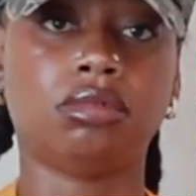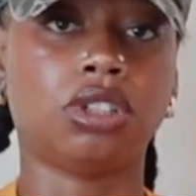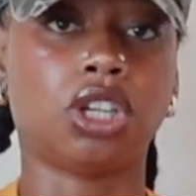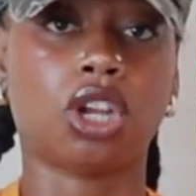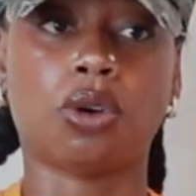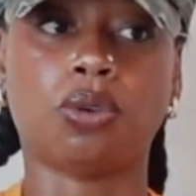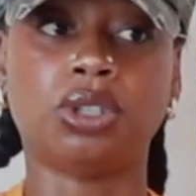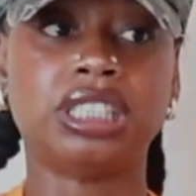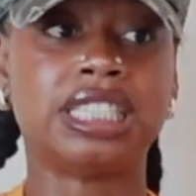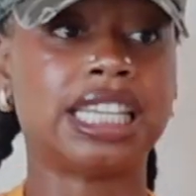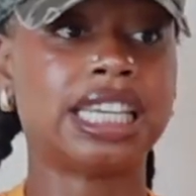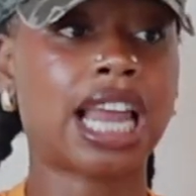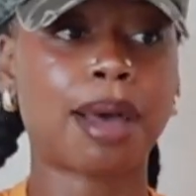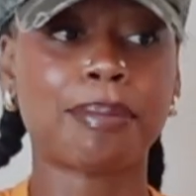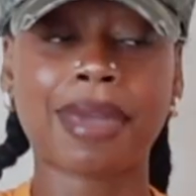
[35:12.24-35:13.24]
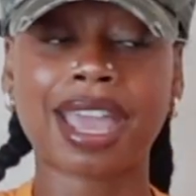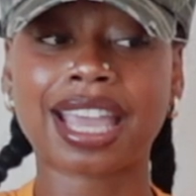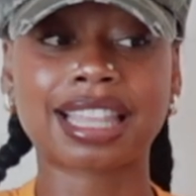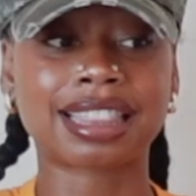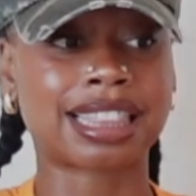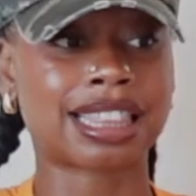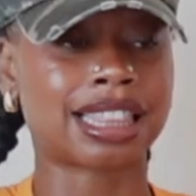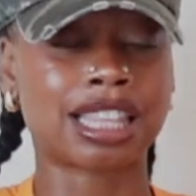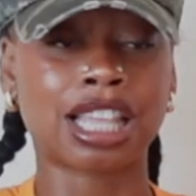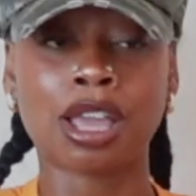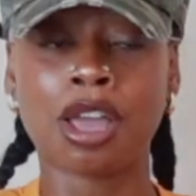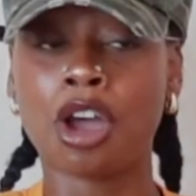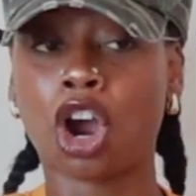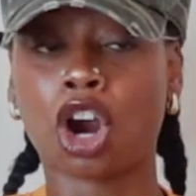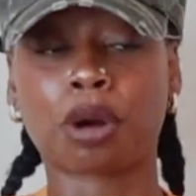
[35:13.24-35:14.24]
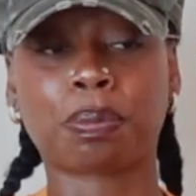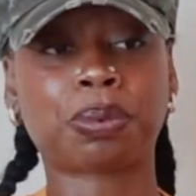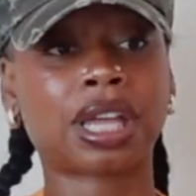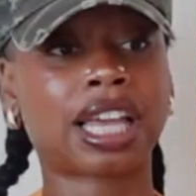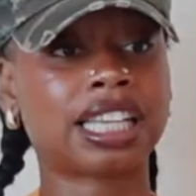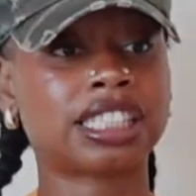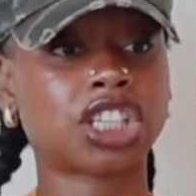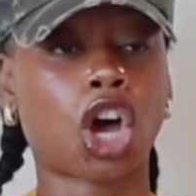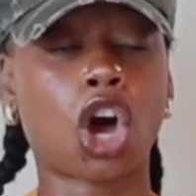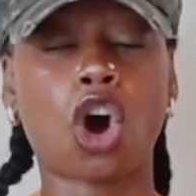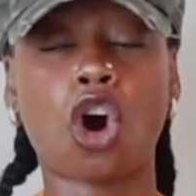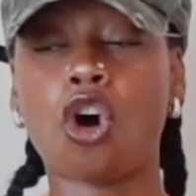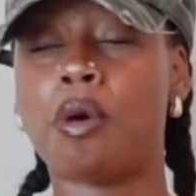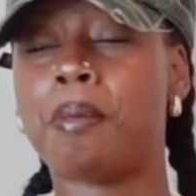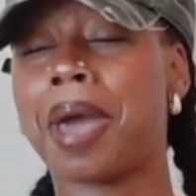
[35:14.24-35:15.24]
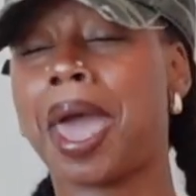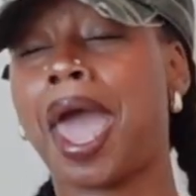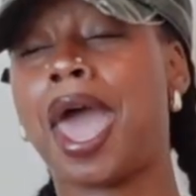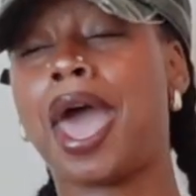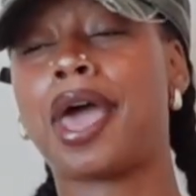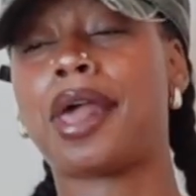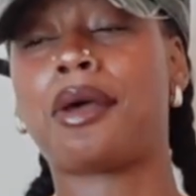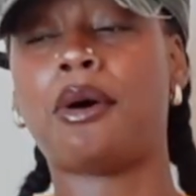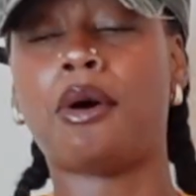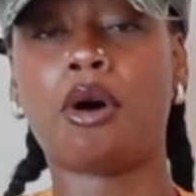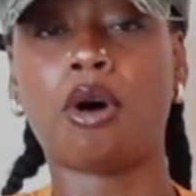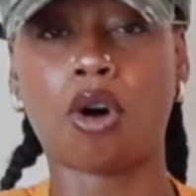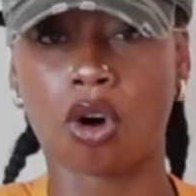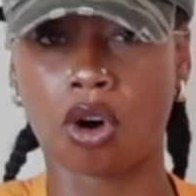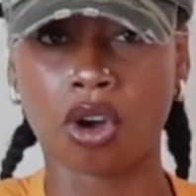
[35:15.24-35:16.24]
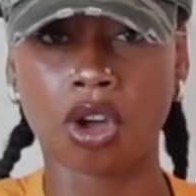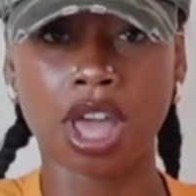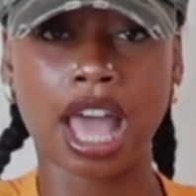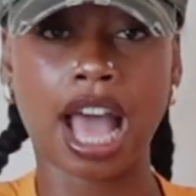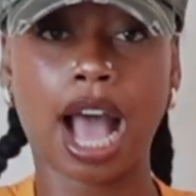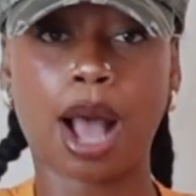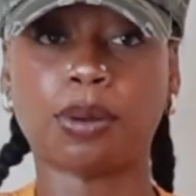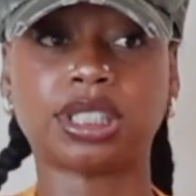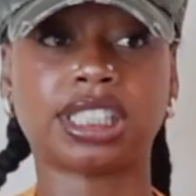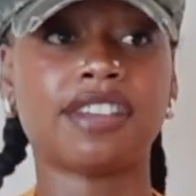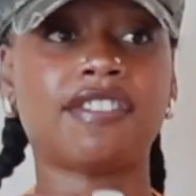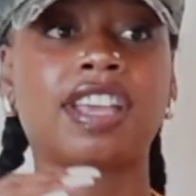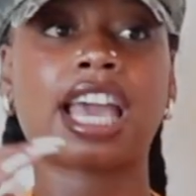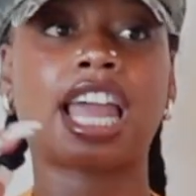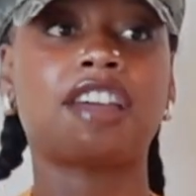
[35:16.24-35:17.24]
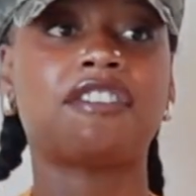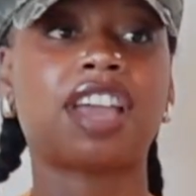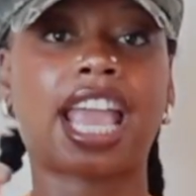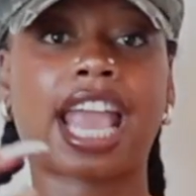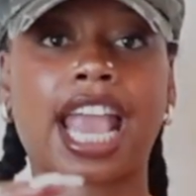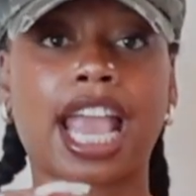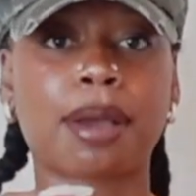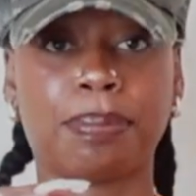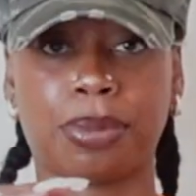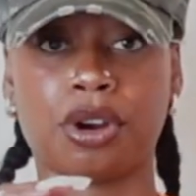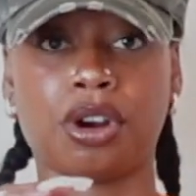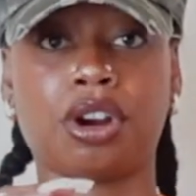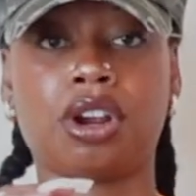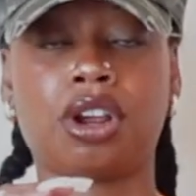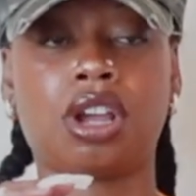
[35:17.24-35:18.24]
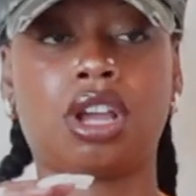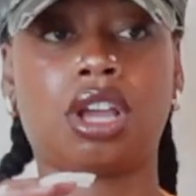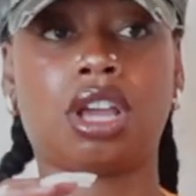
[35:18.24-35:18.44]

you know, did not make her place a home at all. I was living out of a hamper,